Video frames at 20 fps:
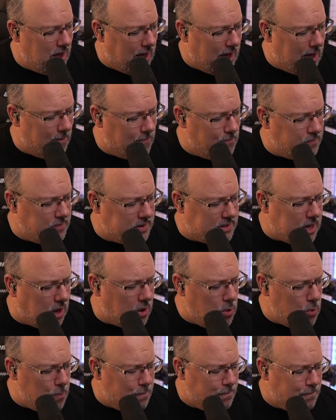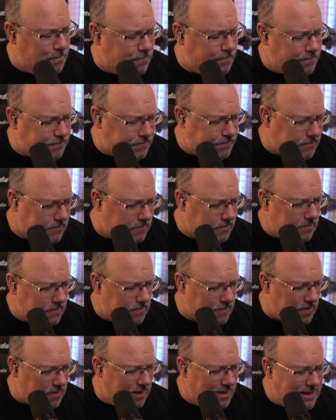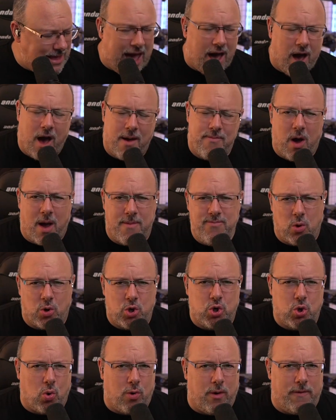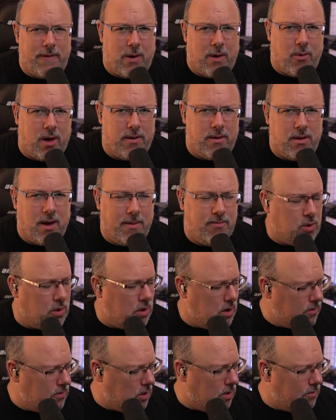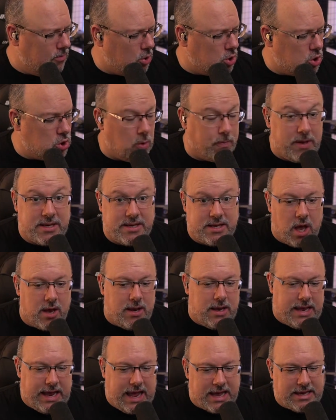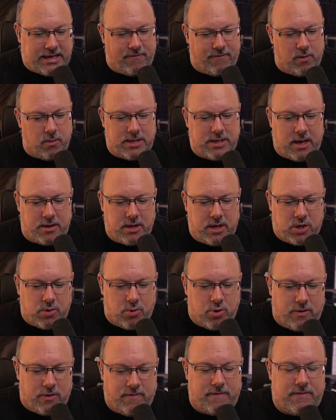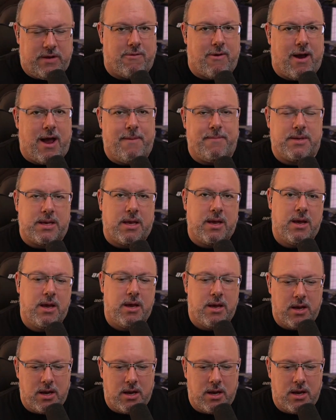I'm not sure on that one. I'm not sure. But certainly, yes, if it was under 250 grams,